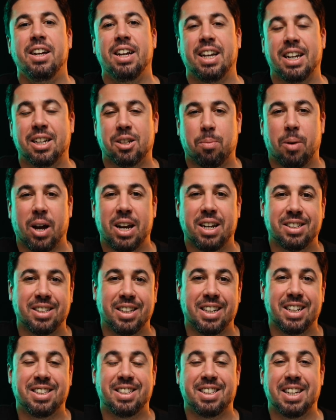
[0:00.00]
In Spanish,
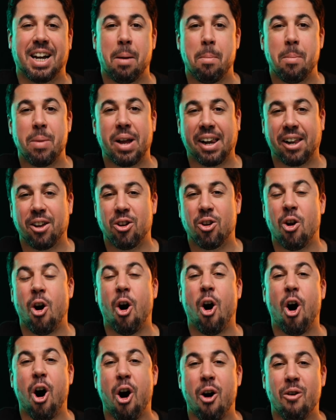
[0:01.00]
it's a million
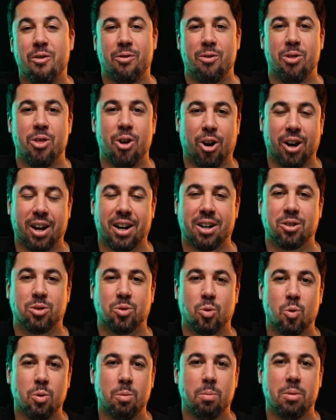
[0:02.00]
of dollars,
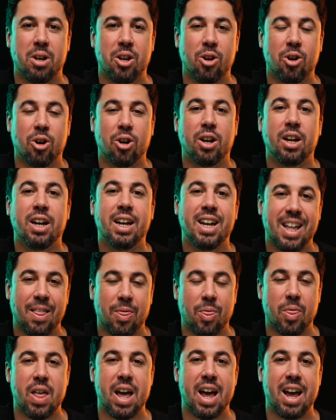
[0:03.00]
un millón
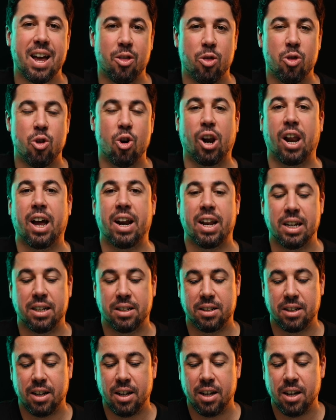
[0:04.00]
de dólares.